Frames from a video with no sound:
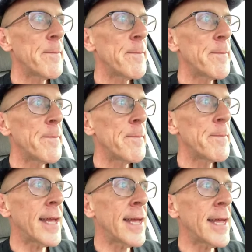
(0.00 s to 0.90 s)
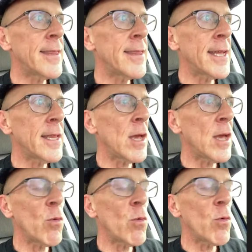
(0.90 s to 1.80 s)
and then it went
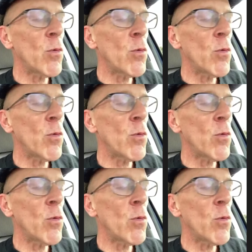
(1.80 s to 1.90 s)
by,